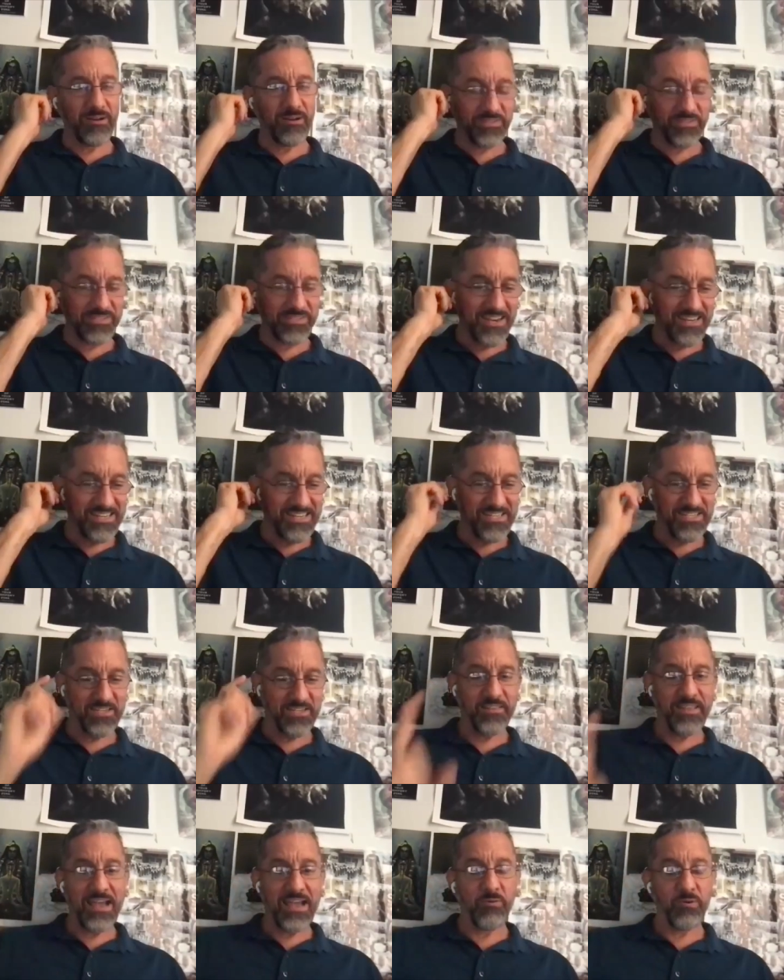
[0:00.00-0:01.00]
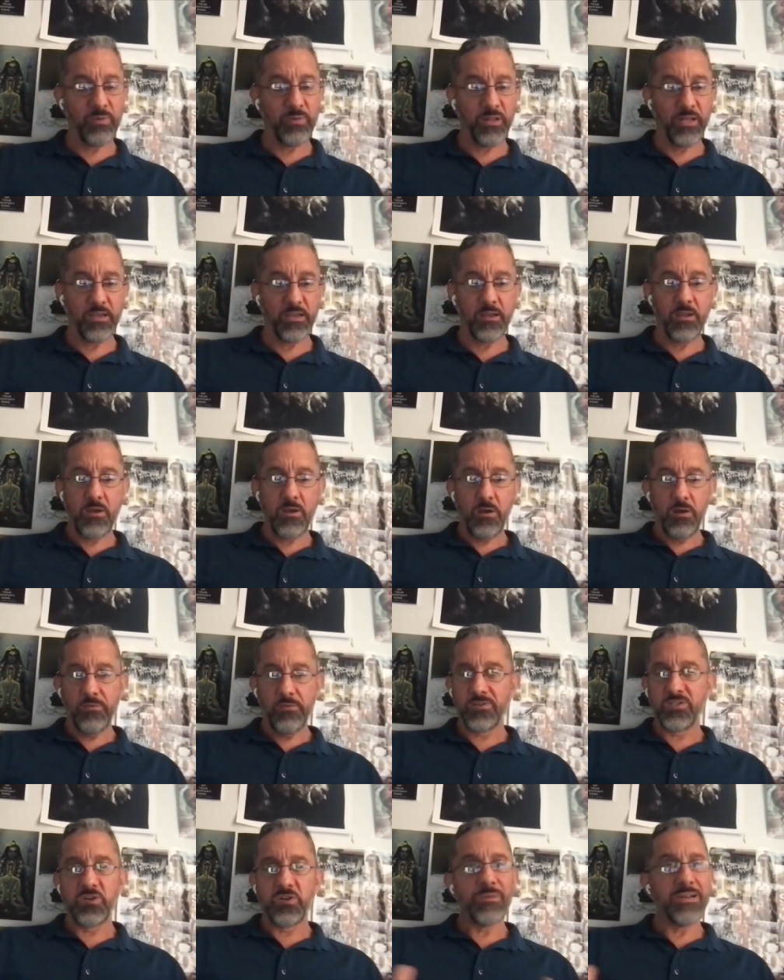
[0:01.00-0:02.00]
but I'm just kind of teasing on that one. But like,
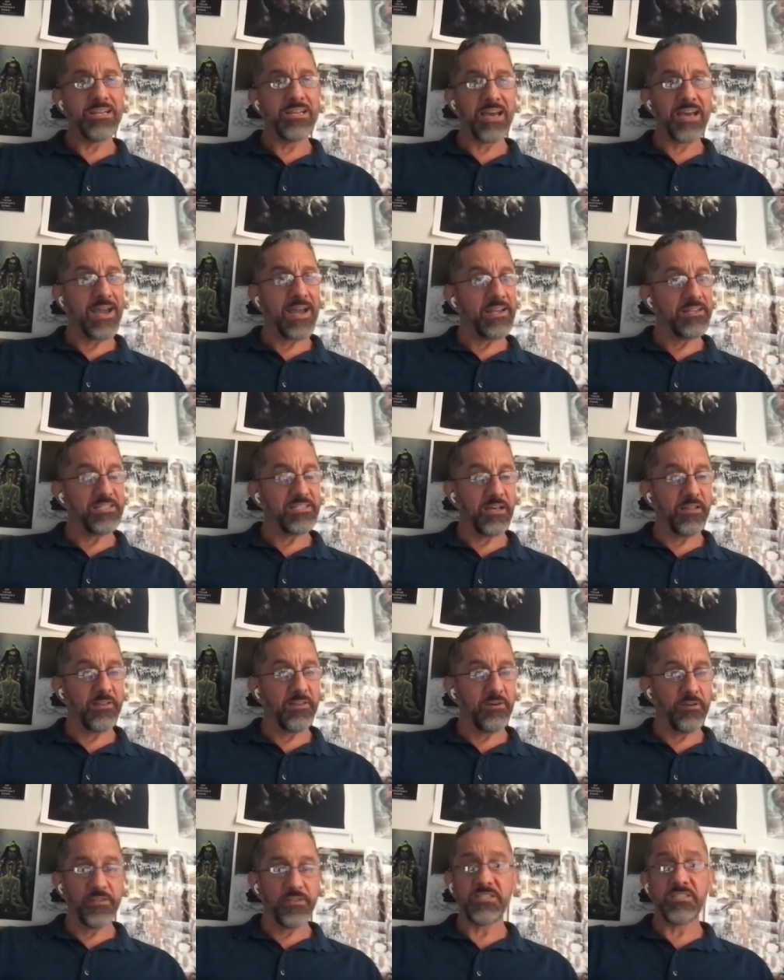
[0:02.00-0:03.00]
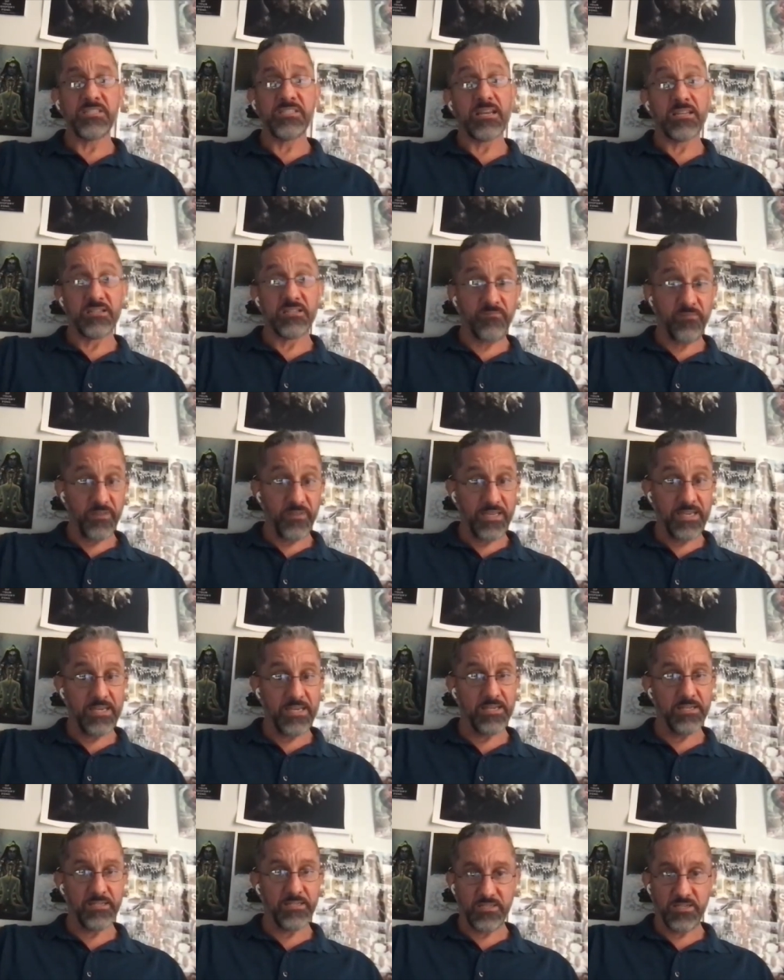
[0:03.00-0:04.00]
there's so many diets out there, and this is not for the
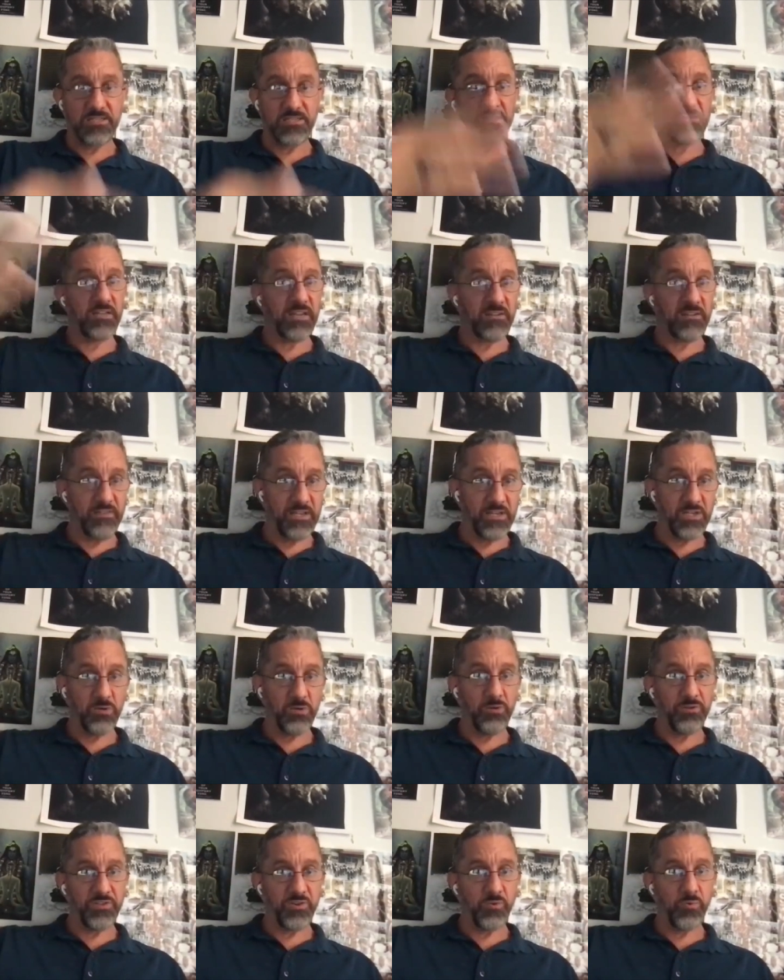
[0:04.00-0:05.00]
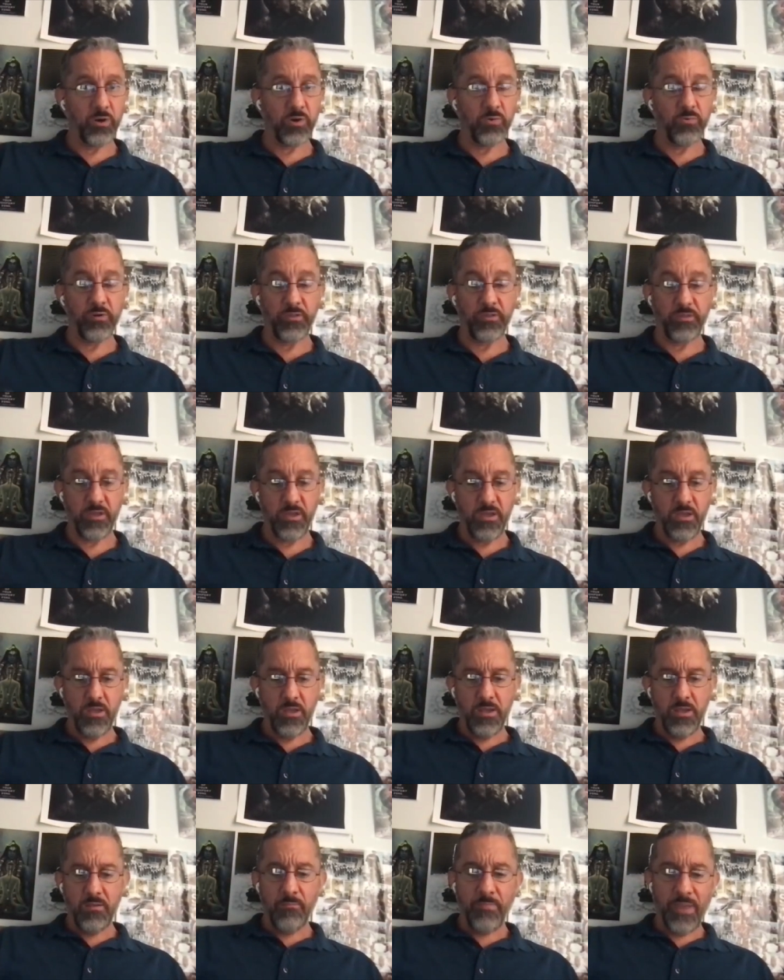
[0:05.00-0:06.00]
kids. This is like the adults who work with
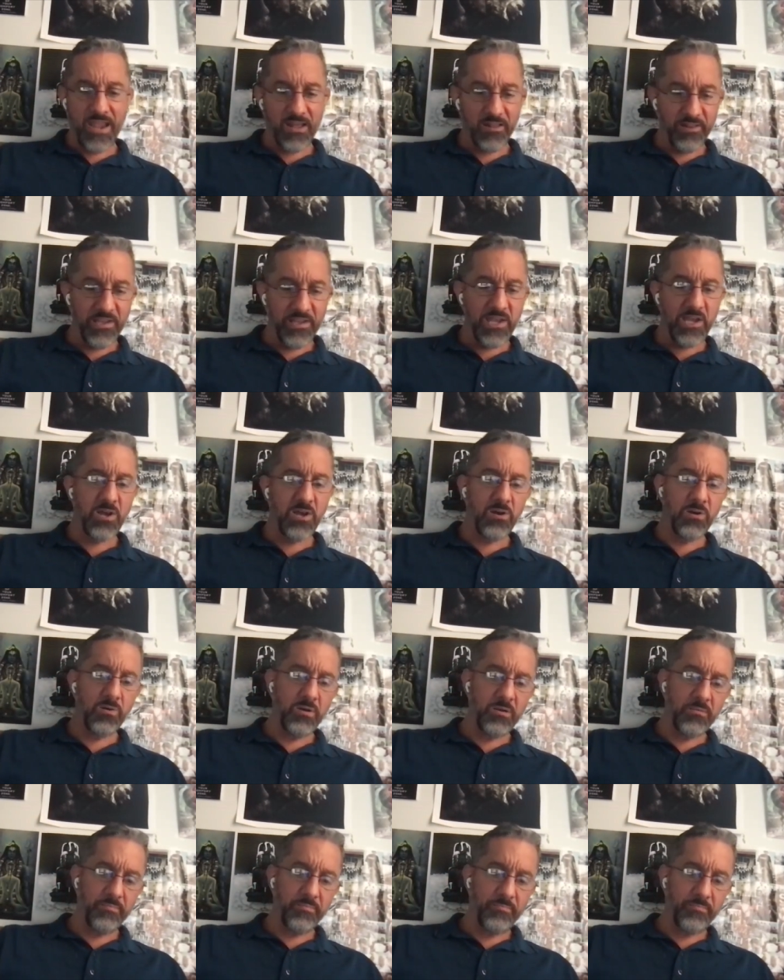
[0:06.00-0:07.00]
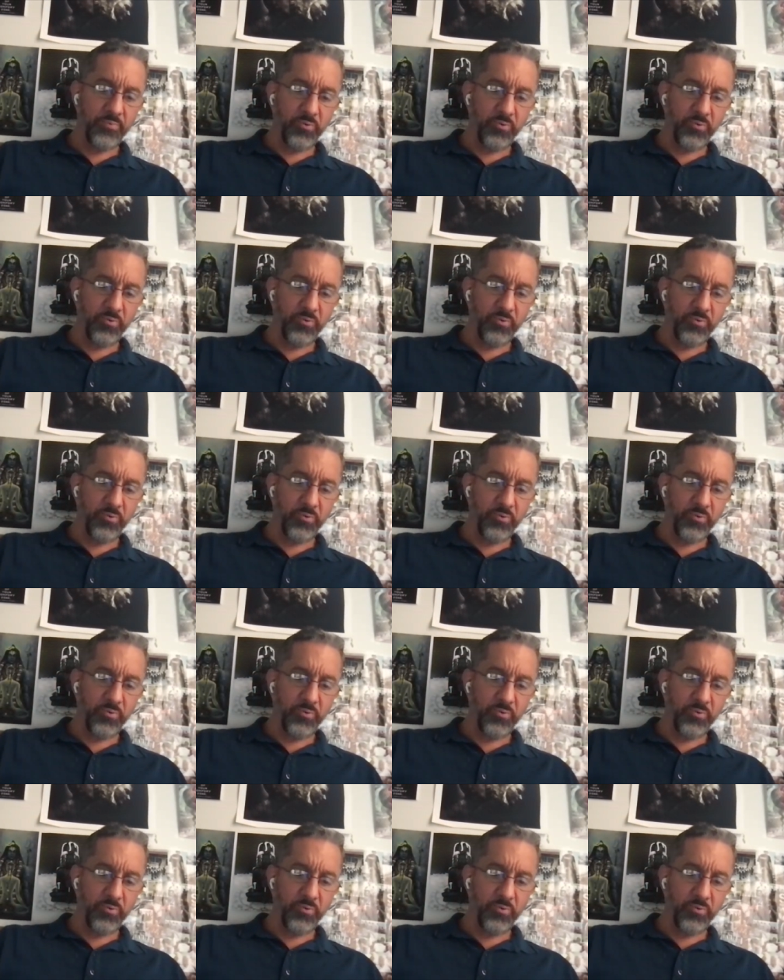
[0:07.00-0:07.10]
paleo and